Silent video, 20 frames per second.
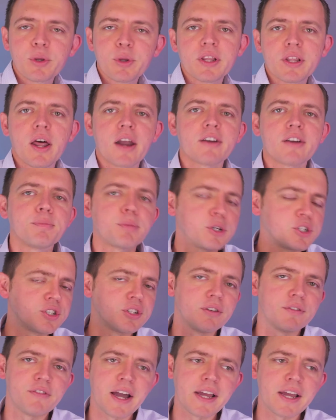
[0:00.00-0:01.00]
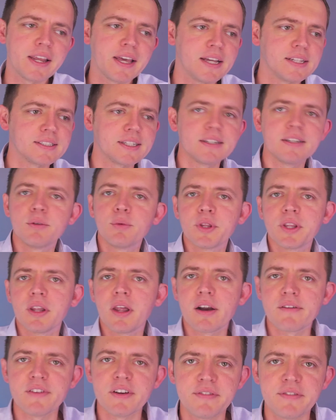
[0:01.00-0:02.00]
with a lot of personal finance, I deal with a
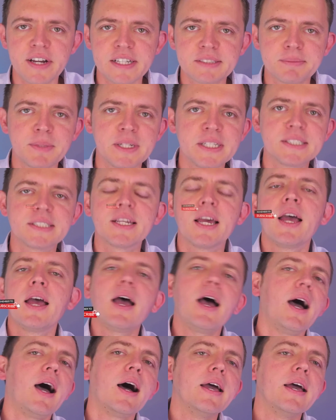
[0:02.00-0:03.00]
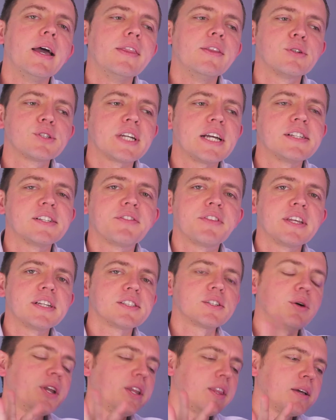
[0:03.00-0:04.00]
lot of investments, uh, and those kinds of
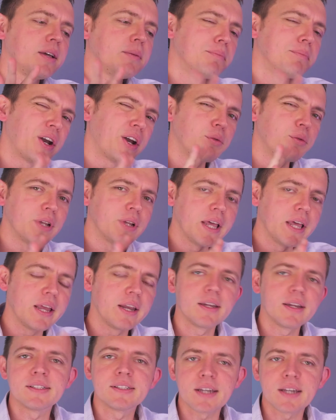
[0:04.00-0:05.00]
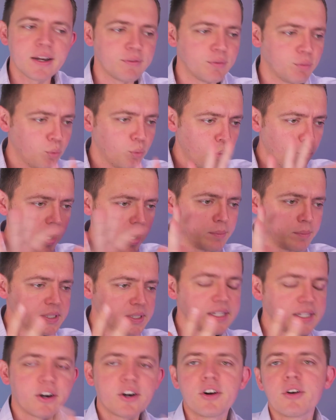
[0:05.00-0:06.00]
things. So anything money related is kind of what I'm
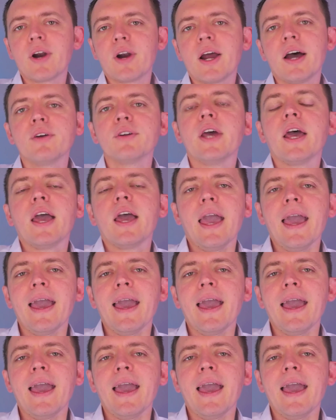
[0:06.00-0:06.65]
centered around.